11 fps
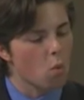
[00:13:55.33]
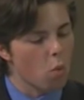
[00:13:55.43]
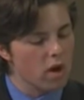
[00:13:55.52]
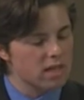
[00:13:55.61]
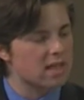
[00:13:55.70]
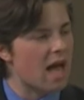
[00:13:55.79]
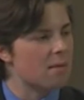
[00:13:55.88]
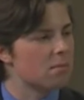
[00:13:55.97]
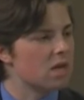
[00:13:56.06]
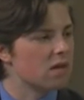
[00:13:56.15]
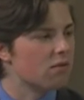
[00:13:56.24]
What does that
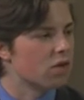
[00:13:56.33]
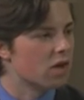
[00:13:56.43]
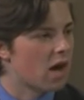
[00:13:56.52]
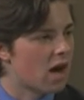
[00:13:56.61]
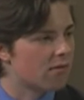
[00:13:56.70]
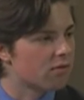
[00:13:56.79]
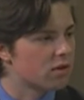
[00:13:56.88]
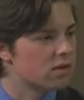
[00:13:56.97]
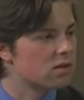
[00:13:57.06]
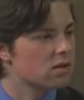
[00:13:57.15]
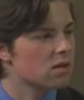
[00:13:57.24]
mean for the
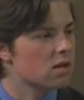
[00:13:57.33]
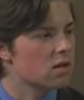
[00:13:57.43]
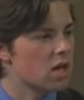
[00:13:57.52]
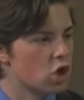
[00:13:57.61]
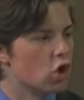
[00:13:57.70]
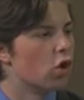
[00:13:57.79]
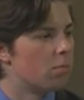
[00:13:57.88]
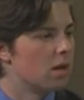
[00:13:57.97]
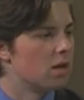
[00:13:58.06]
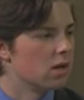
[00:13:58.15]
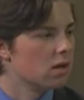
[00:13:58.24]
conference, in your opinion?